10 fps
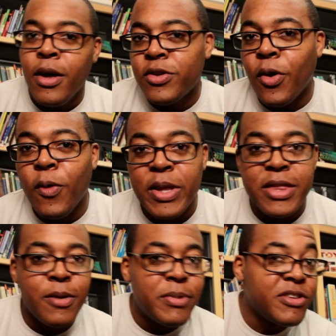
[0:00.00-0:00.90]
The only
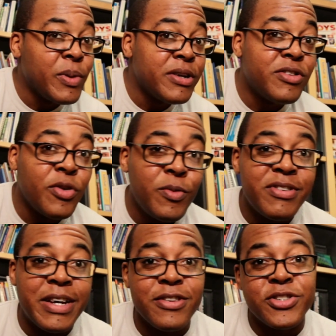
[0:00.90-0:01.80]
thing between the two is
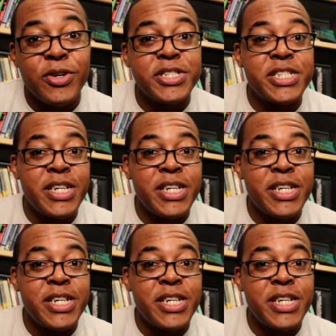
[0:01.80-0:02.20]
that the charges